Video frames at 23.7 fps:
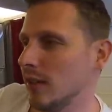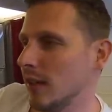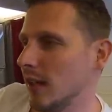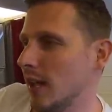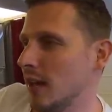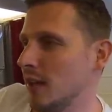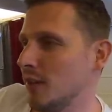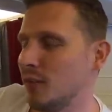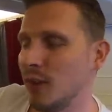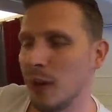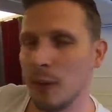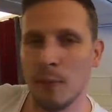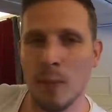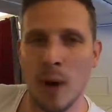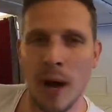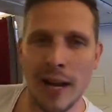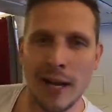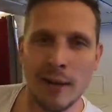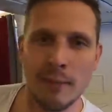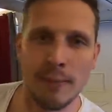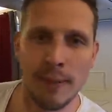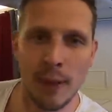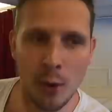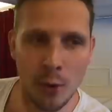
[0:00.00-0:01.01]
anything
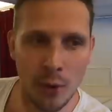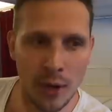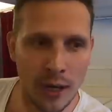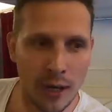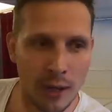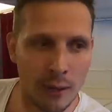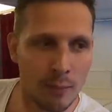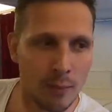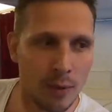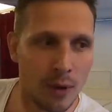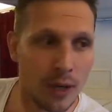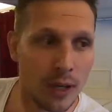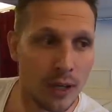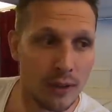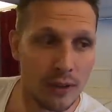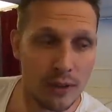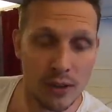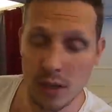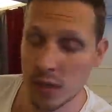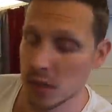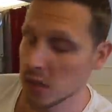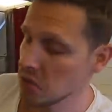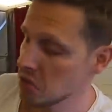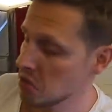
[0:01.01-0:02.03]
mind-blowing, but
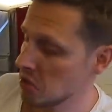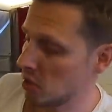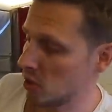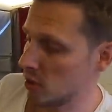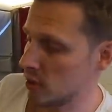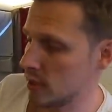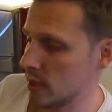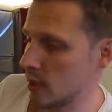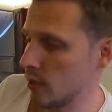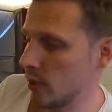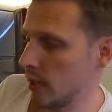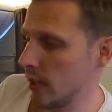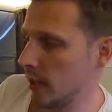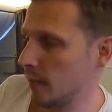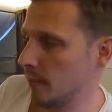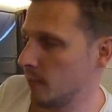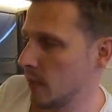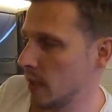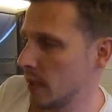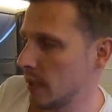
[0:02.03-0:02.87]
considering